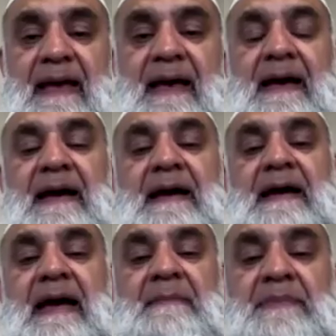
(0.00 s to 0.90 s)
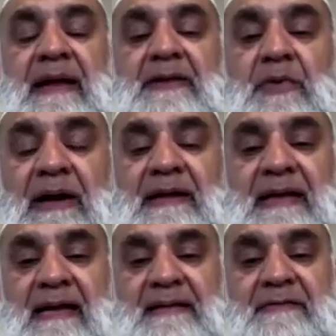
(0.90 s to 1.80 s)
uh, and played quite
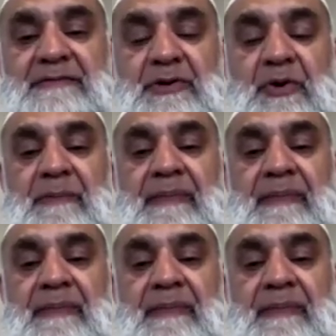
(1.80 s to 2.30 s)
an active role.